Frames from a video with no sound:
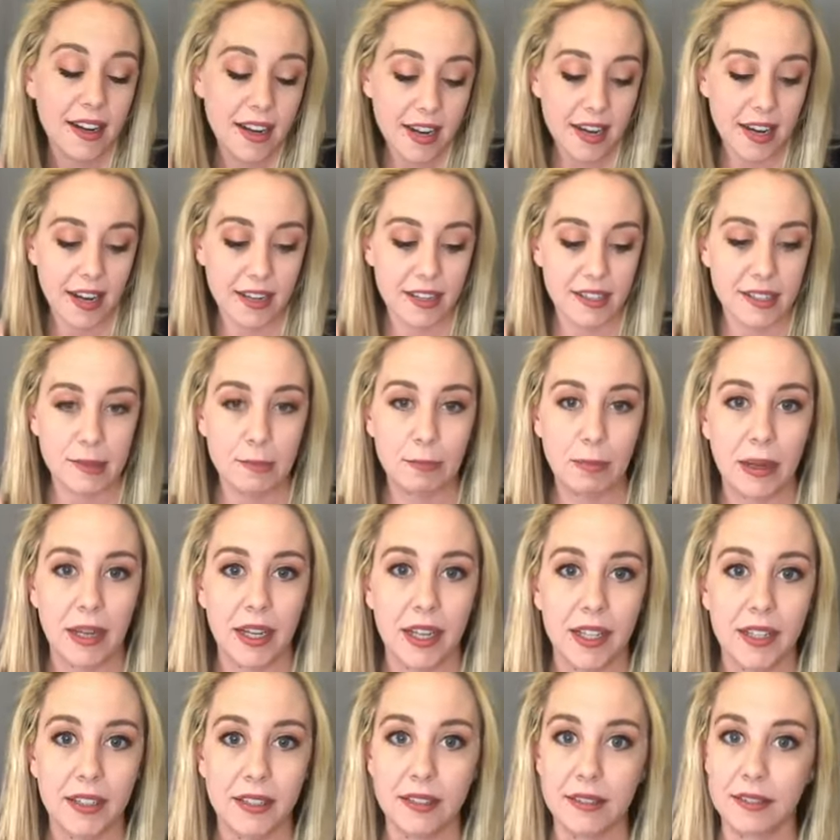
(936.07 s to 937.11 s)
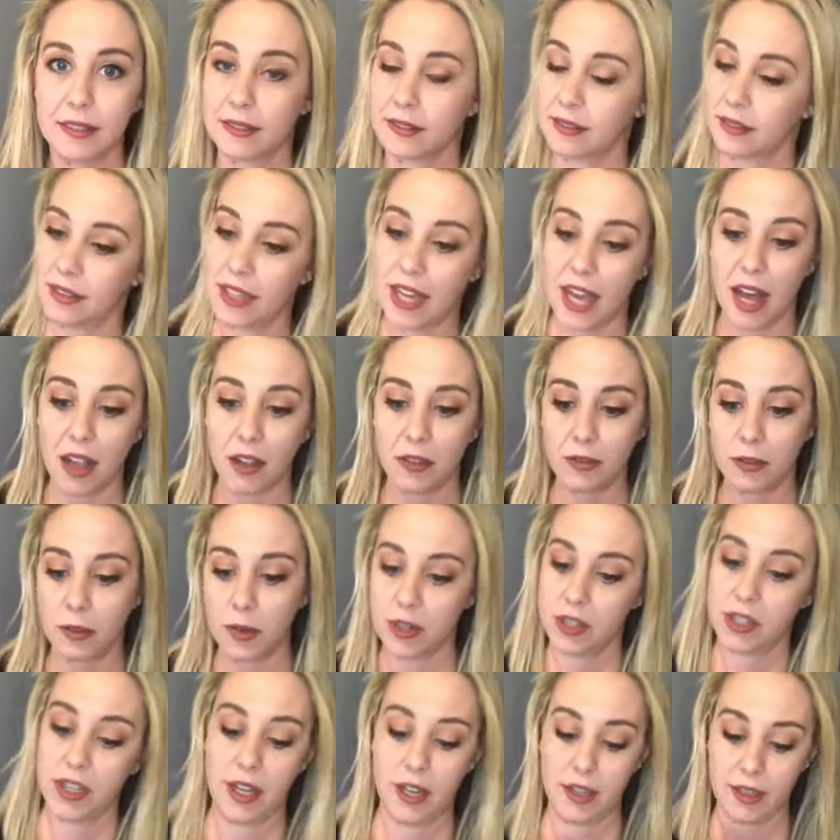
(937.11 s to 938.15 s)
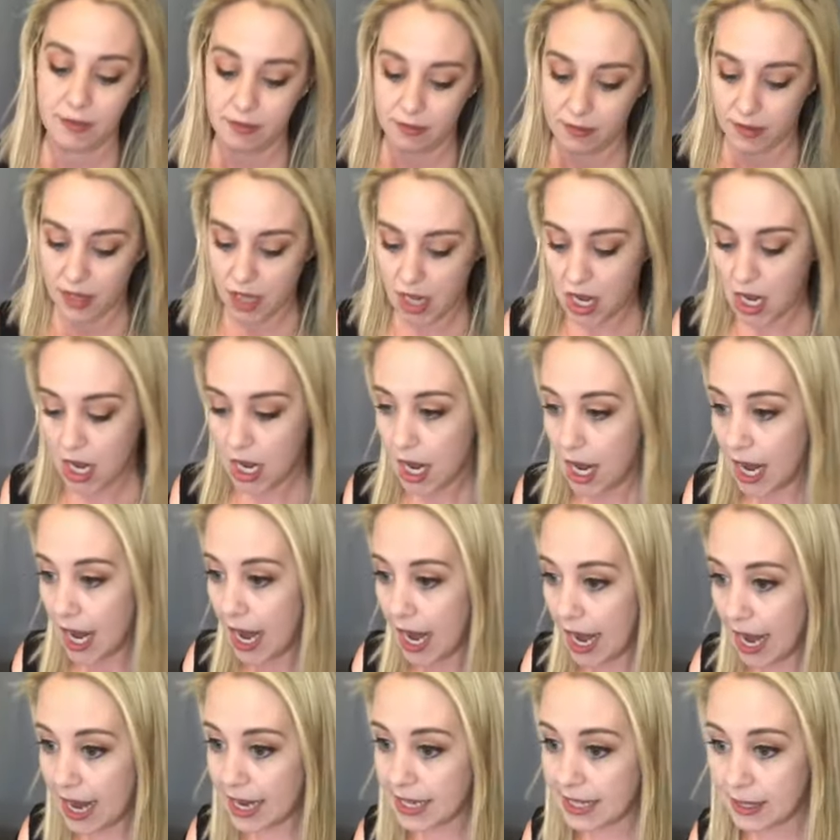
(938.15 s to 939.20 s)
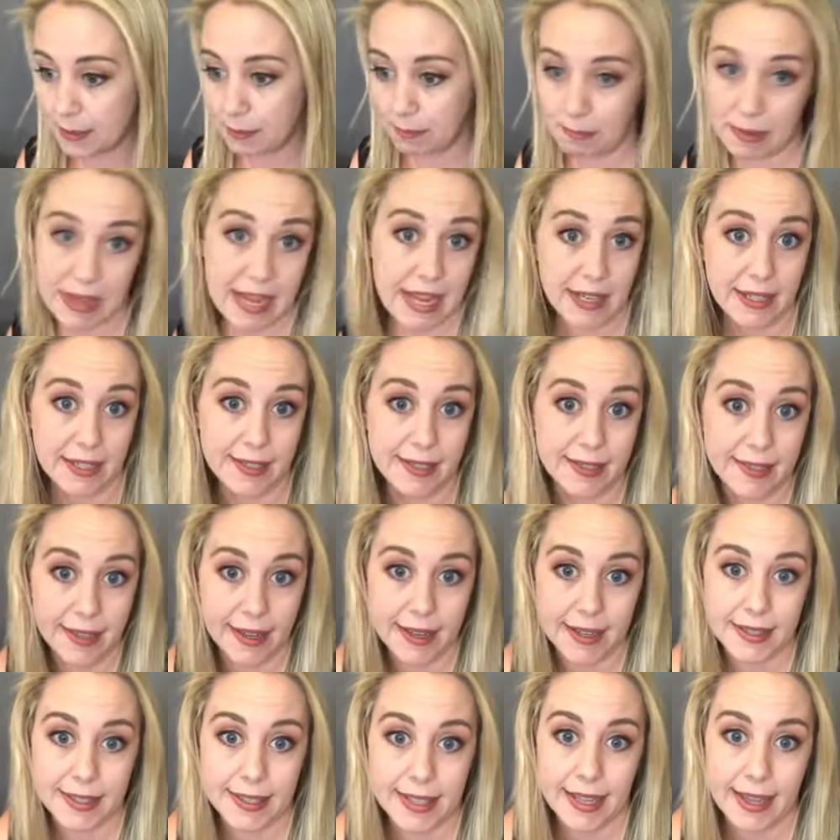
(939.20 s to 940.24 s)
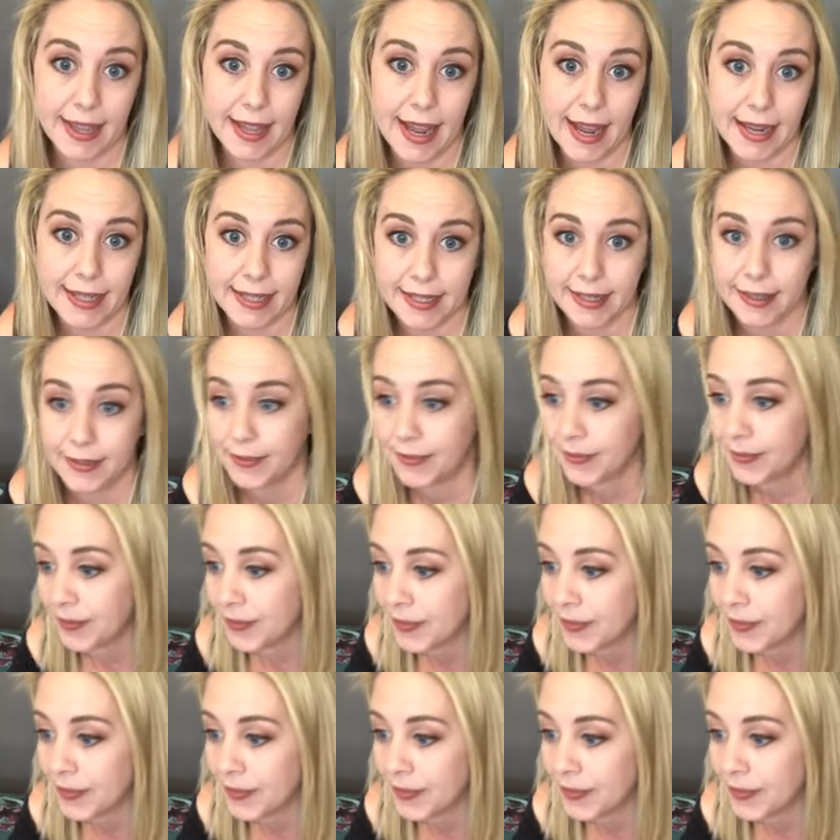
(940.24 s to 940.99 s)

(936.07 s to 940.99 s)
And it is, but California has it beat. I'll say that.